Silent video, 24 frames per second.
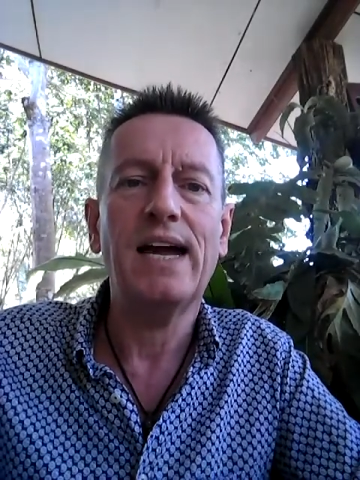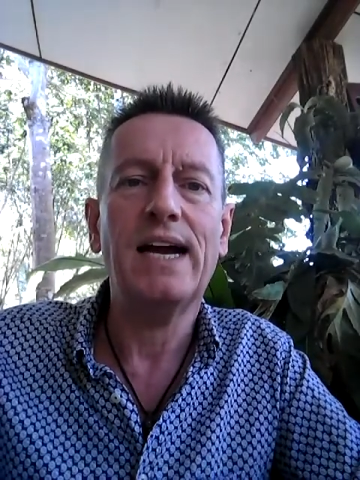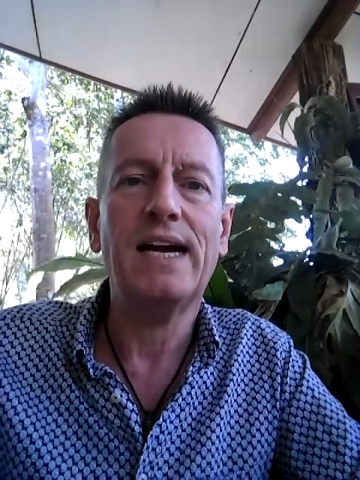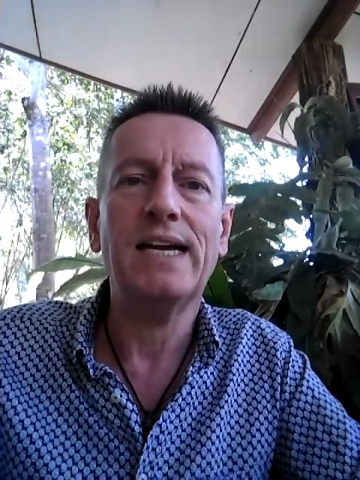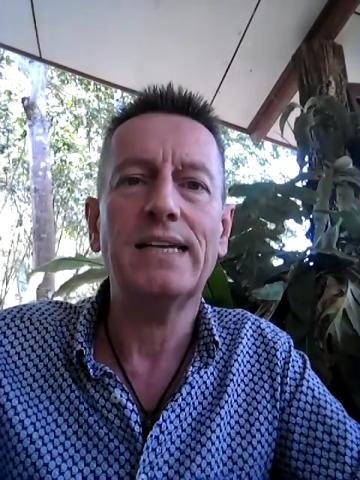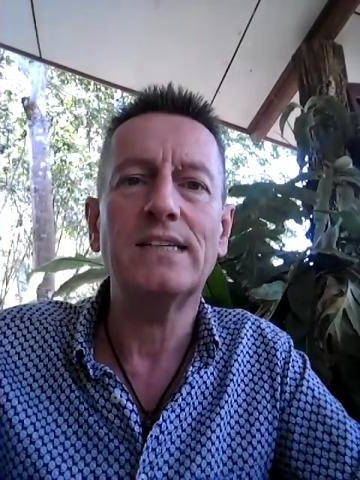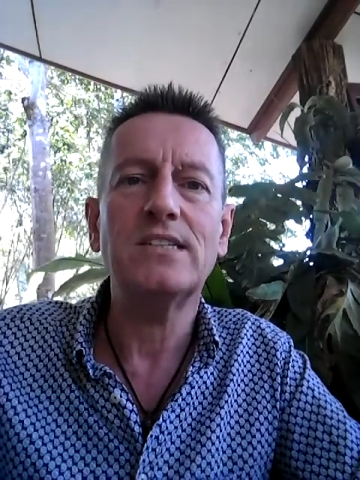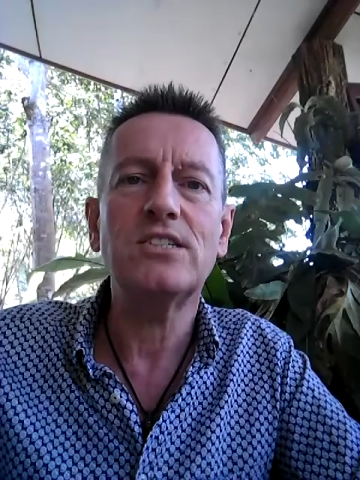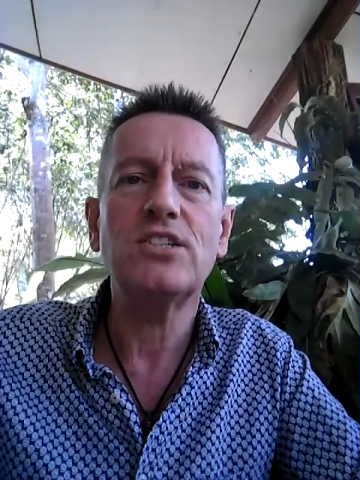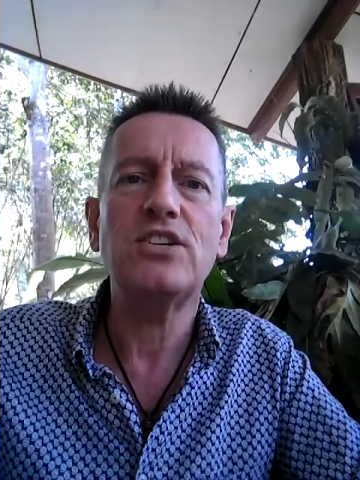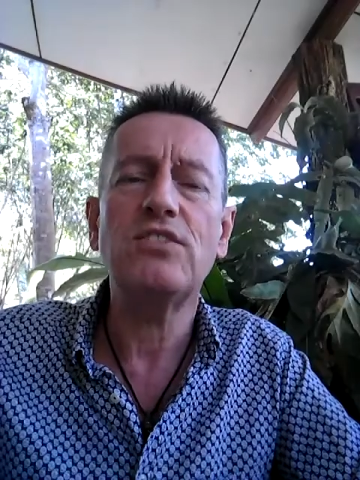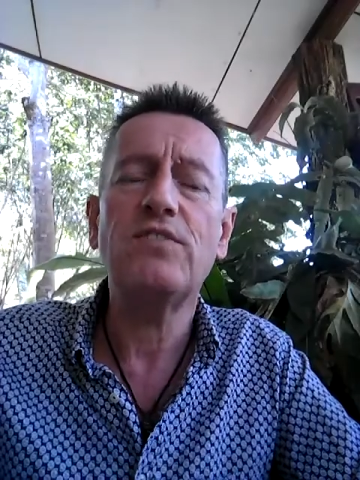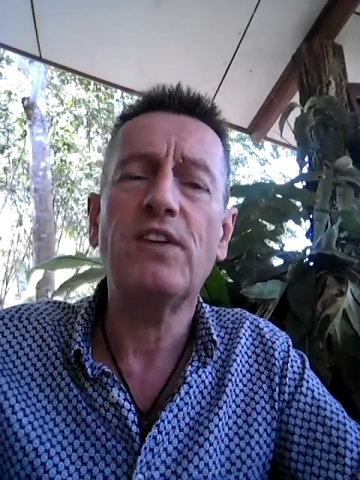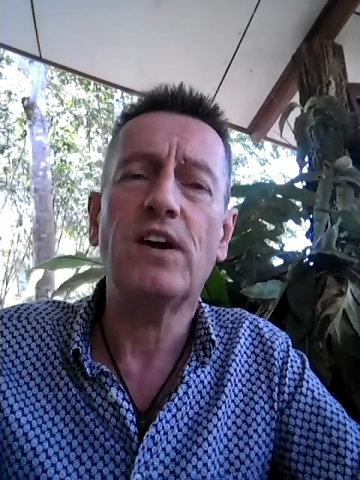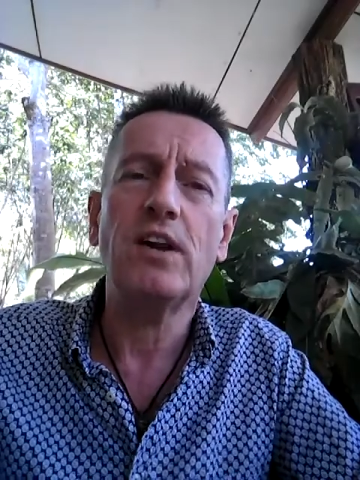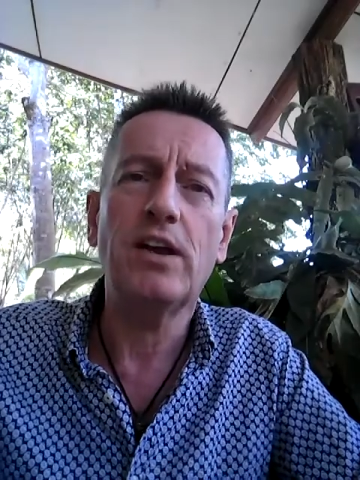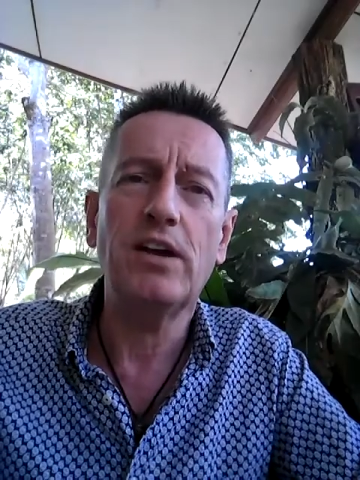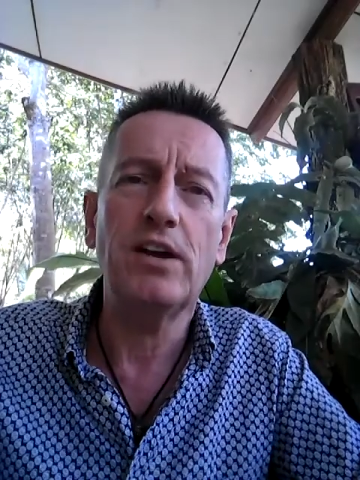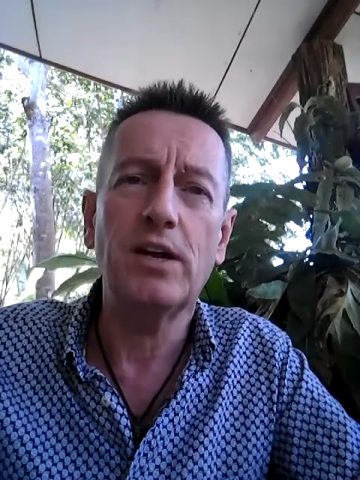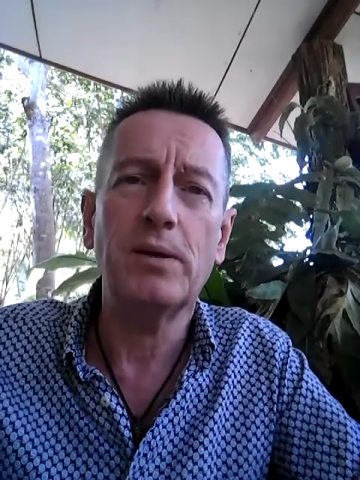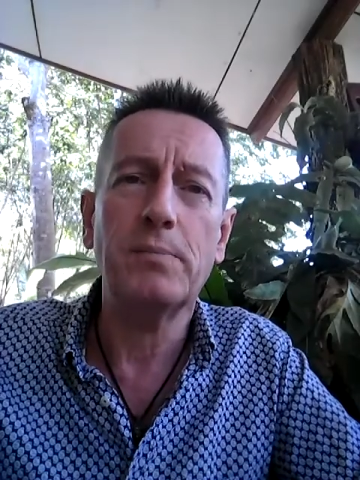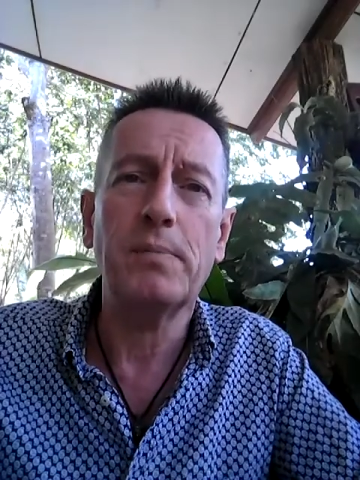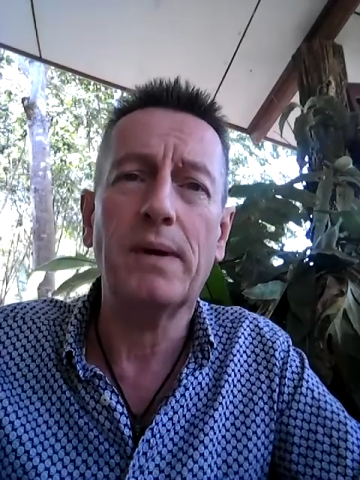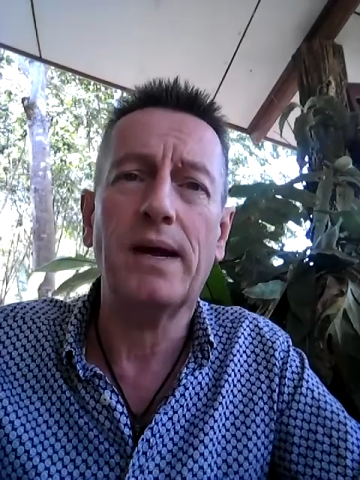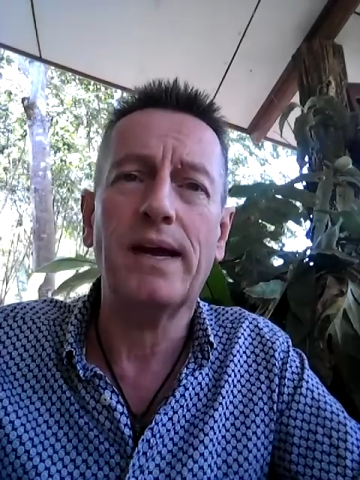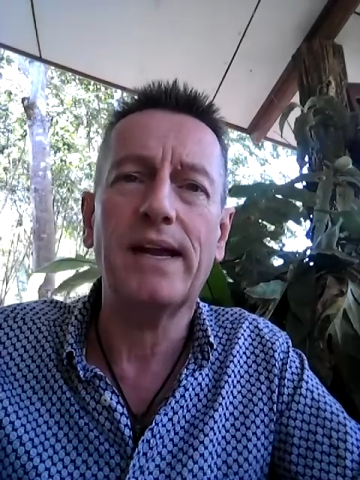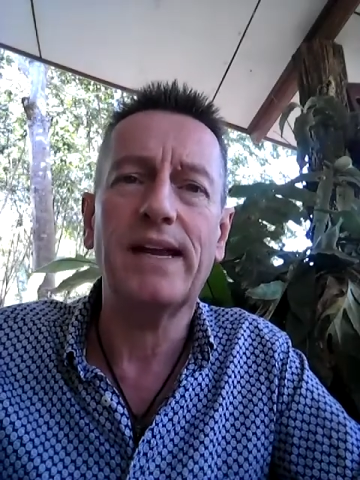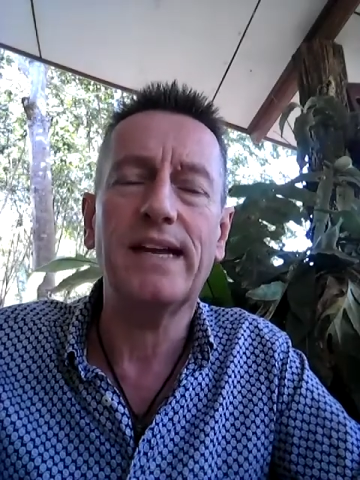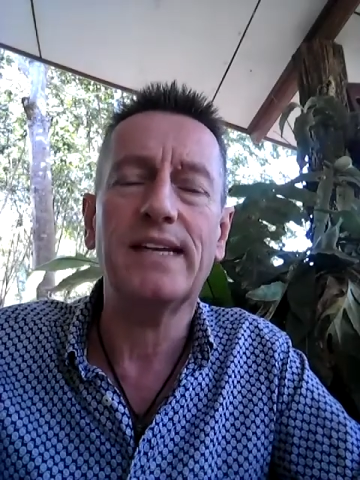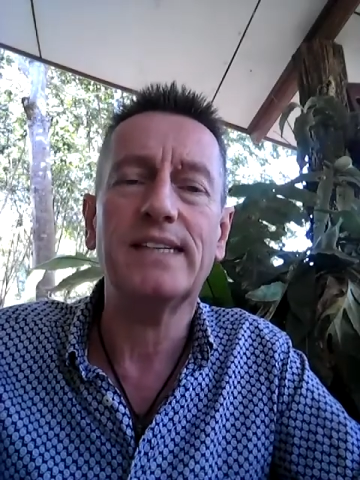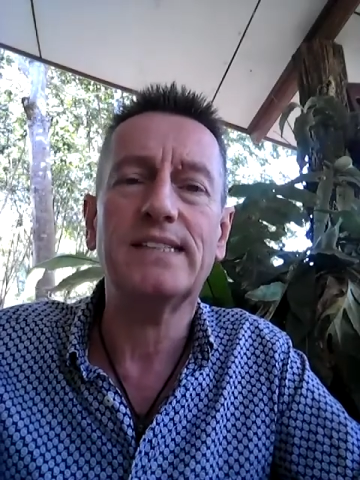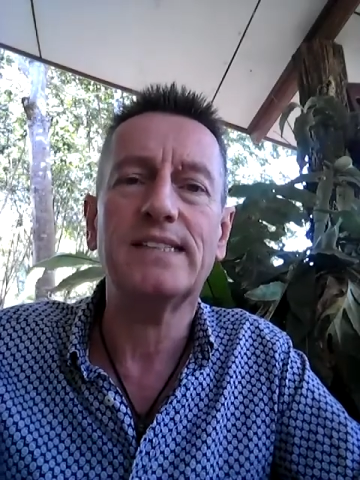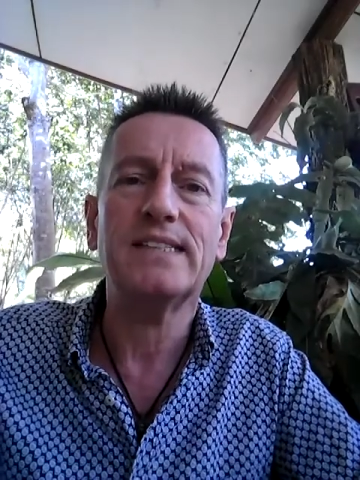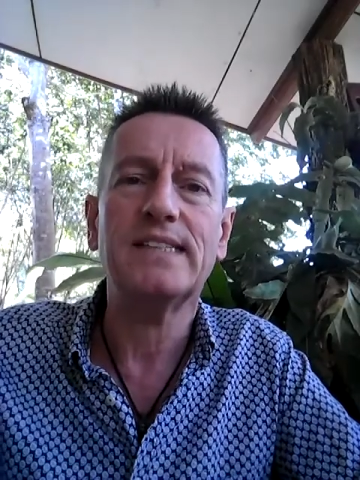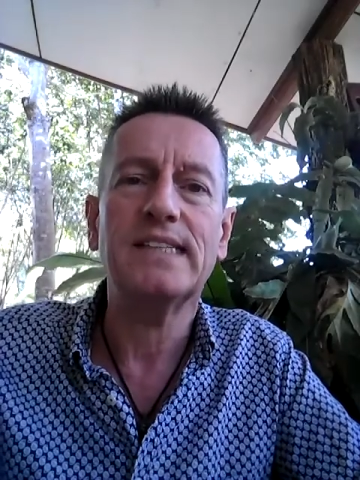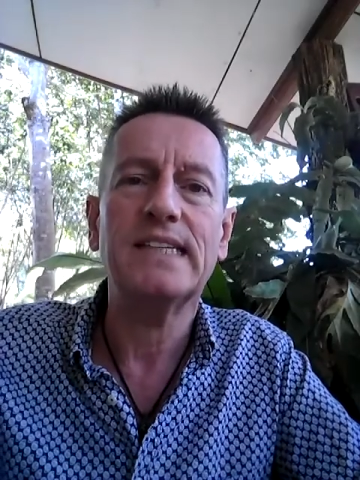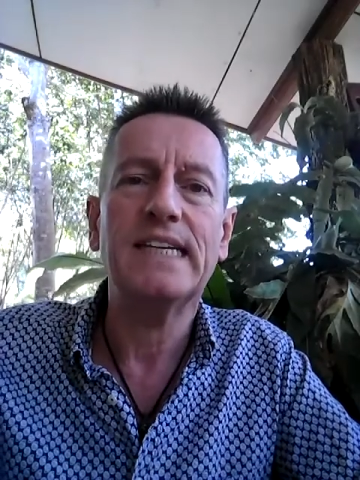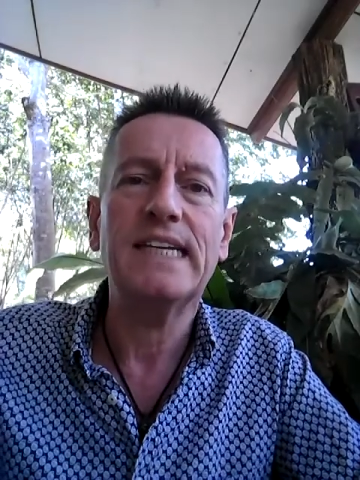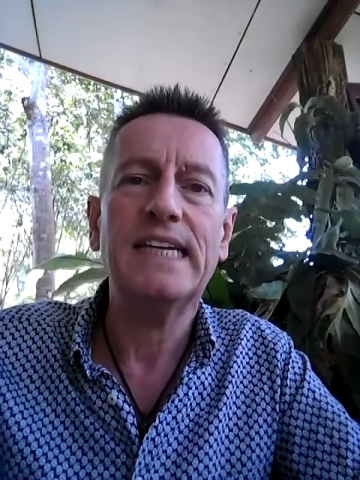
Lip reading: and she felt hurt by it.